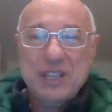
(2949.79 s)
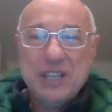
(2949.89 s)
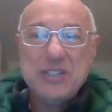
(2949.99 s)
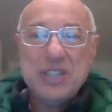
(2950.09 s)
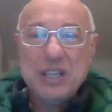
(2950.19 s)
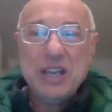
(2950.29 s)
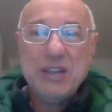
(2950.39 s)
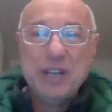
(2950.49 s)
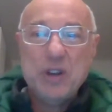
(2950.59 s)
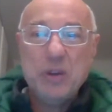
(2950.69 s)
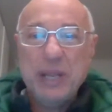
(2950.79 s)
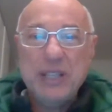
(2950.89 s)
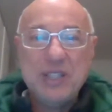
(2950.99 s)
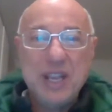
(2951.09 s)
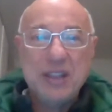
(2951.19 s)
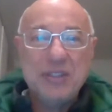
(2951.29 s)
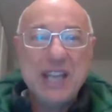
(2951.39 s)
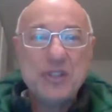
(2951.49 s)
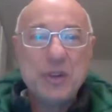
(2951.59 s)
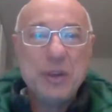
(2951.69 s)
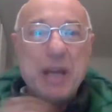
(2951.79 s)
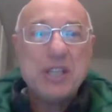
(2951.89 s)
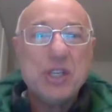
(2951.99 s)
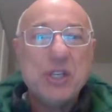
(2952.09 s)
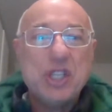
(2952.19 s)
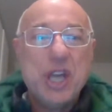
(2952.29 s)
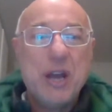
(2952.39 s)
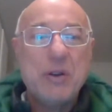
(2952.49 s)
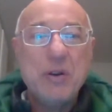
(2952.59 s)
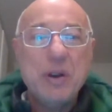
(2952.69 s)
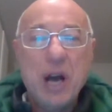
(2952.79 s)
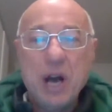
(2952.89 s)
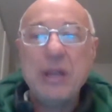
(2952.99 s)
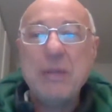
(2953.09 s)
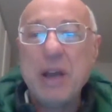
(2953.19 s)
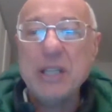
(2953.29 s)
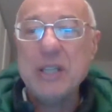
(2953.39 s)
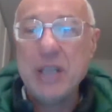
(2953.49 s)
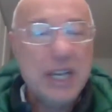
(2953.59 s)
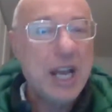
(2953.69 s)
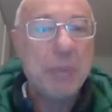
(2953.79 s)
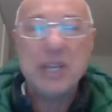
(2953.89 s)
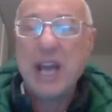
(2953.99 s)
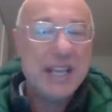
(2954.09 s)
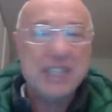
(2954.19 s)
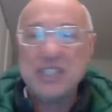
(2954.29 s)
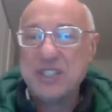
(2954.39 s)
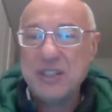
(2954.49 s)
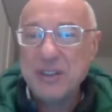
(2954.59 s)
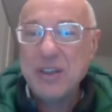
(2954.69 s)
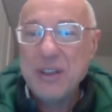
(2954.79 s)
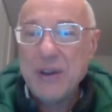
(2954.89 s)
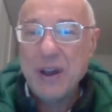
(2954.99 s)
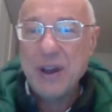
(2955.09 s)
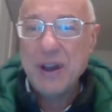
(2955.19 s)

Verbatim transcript: You can see you. the comments there. Thanks very much, Lucio. I'll email you in a couple of days. Okay.